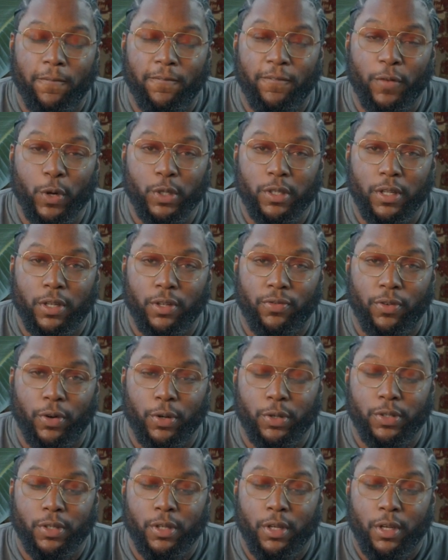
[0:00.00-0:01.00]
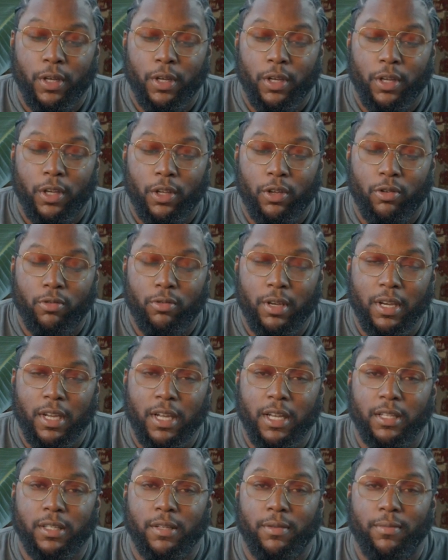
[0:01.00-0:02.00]
First things first, you
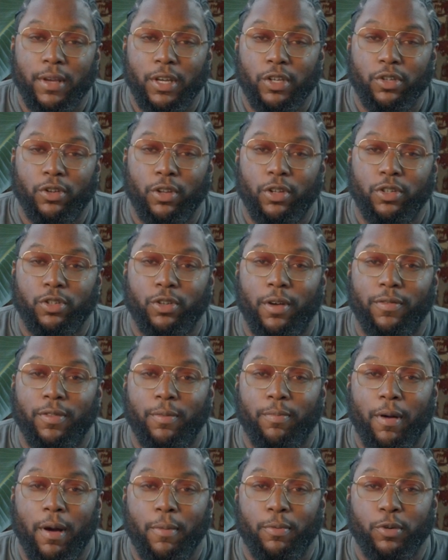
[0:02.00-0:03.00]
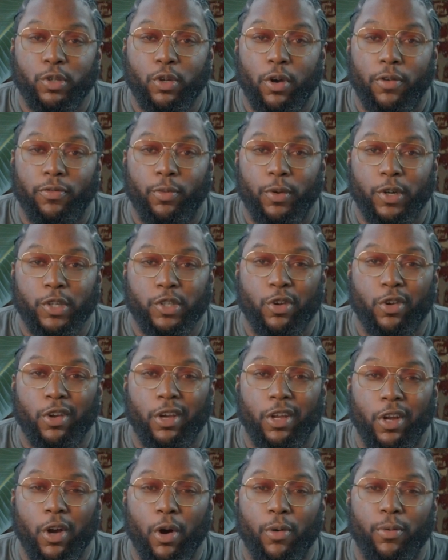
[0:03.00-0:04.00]
need to make sure that you have the proper software. So you
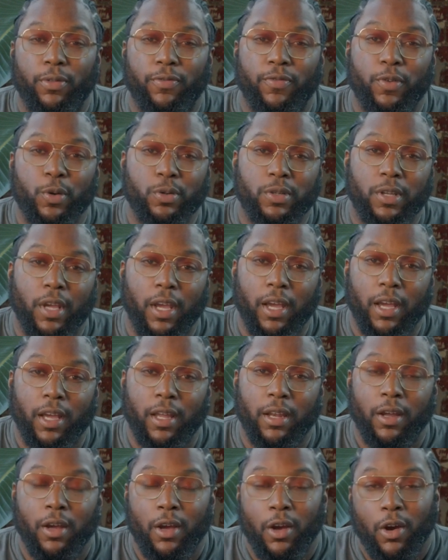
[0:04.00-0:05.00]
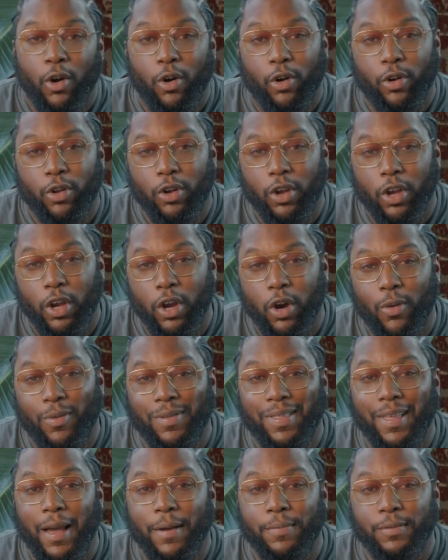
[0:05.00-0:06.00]
can go with ViewScan, or you can go
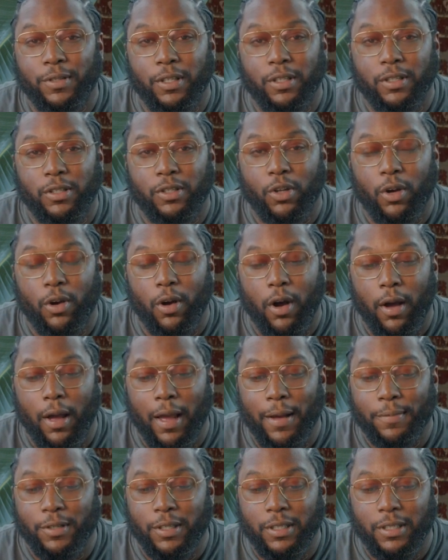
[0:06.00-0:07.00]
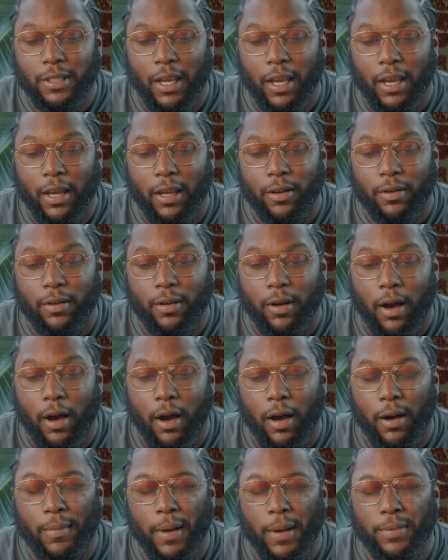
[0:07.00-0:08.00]
with Epson Scan,
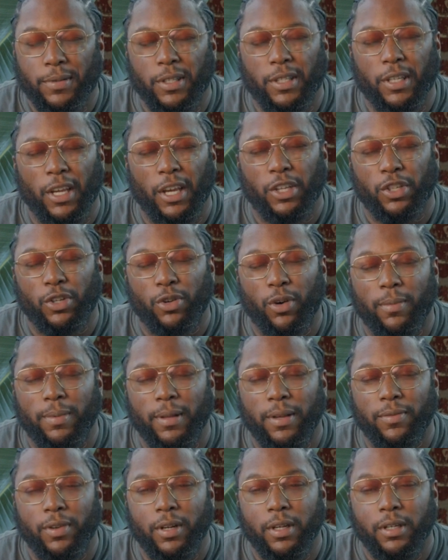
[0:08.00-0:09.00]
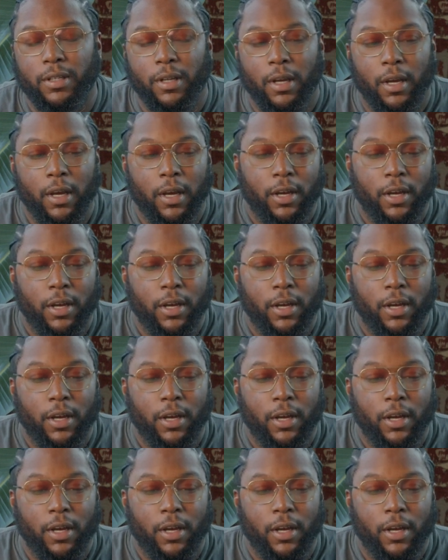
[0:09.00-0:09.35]
Epson Scan 2, I believe it is.